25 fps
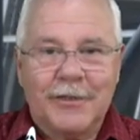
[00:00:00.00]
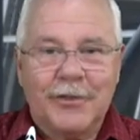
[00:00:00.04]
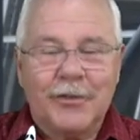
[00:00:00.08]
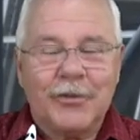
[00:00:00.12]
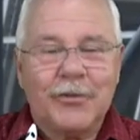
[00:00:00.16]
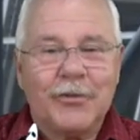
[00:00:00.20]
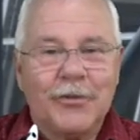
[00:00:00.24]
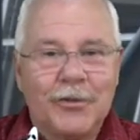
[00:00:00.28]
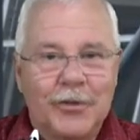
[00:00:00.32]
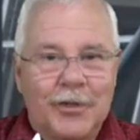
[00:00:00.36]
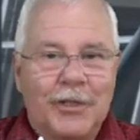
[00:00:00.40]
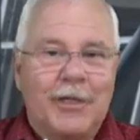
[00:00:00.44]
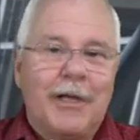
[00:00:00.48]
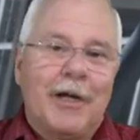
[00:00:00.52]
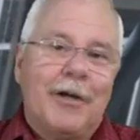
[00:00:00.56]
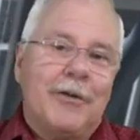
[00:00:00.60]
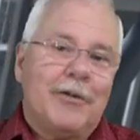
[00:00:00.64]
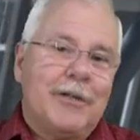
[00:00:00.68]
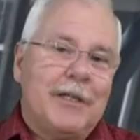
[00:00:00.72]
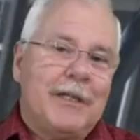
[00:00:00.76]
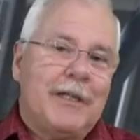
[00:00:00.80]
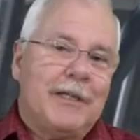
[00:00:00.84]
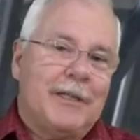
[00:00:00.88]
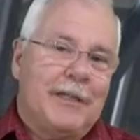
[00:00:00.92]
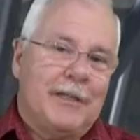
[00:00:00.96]
you can
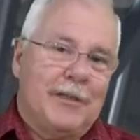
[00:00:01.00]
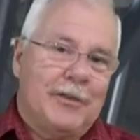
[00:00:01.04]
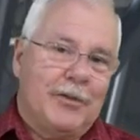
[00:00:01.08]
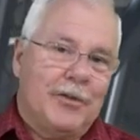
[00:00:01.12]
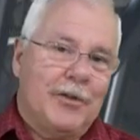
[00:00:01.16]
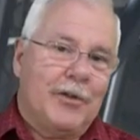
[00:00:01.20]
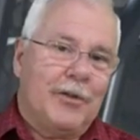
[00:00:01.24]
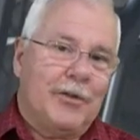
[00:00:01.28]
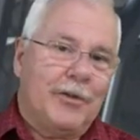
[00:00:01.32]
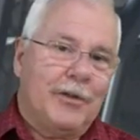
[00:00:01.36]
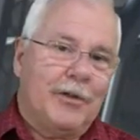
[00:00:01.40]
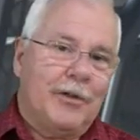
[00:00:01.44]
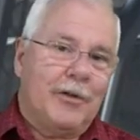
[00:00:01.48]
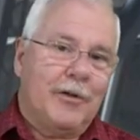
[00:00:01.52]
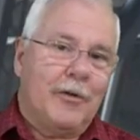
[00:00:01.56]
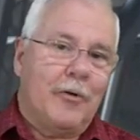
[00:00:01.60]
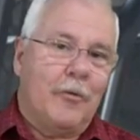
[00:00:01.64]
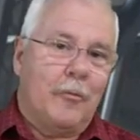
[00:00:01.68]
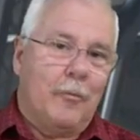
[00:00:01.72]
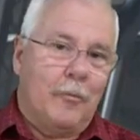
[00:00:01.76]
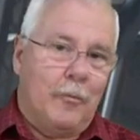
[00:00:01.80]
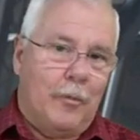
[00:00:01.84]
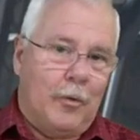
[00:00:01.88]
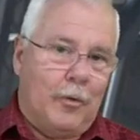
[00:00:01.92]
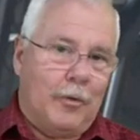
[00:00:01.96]
only turn
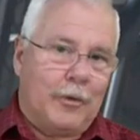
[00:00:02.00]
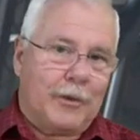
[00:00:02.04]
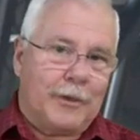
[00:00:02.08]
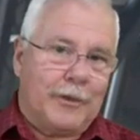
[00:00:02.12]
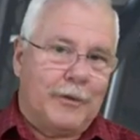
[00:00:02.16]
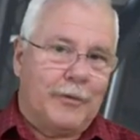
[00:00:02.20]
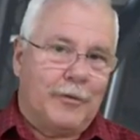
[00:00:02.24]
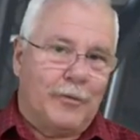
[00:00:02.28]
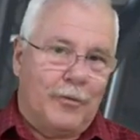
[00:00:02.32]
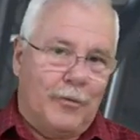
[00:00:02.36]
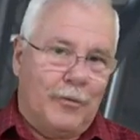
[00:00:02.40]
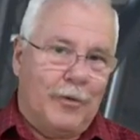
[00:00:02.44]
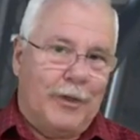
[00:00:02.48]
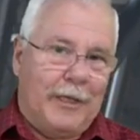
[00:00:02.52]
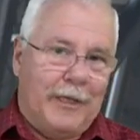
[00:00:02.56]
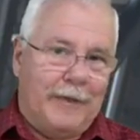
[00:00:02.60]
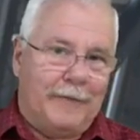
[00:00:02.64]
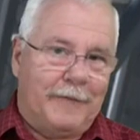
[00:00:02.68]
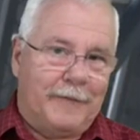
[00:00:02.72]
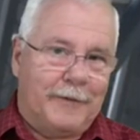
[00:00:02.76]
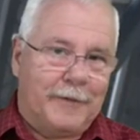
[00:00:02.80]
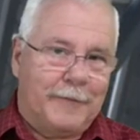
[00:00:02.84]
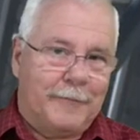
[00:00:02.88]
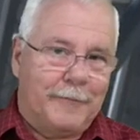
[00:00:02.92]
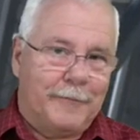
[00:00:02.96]
port or
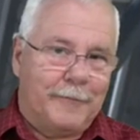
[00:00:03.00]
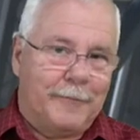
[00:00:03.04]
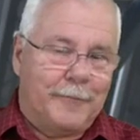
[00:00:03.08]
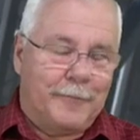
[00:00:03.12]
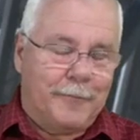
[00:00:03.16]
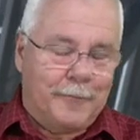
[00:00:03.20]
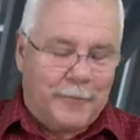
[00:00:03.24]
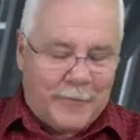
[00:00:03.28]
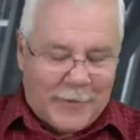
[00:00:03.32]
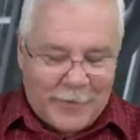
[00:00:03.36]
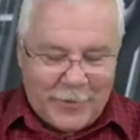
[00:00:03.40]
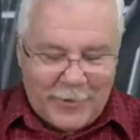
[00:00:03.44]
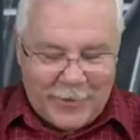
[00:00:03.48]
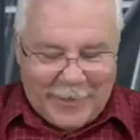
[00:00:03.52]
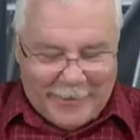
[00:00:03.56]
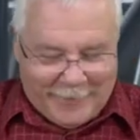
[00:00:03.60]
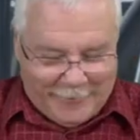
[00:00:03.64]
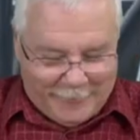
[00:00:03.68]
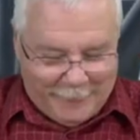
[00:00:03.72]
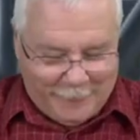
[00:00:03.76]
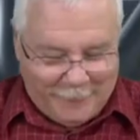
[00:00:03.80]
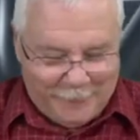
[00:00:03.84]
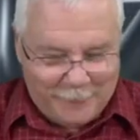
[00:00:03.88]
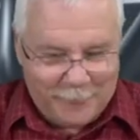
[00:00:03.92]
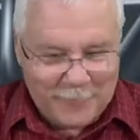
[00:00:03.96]
left. All right,
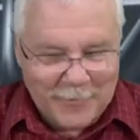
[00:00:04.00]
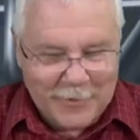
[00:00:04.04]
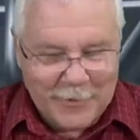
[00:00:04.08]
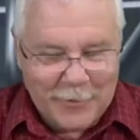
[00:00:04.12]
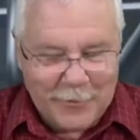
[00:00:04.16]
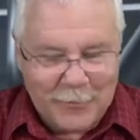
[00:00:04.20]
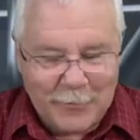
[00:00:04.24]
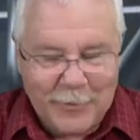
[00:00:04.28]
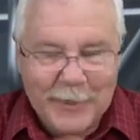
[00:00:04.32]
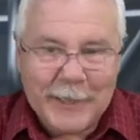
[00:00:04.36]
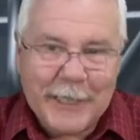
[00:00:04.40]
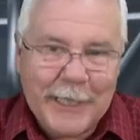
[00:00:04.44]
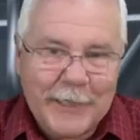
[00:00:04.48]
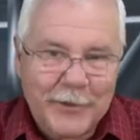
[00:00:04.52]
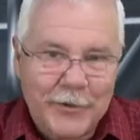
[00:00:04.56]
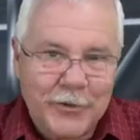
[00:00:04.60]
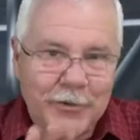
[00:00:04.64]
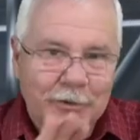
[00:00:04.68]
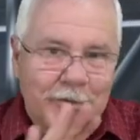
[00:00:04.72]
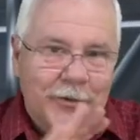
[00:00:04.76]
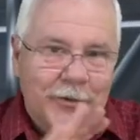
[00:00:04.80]
we'll get used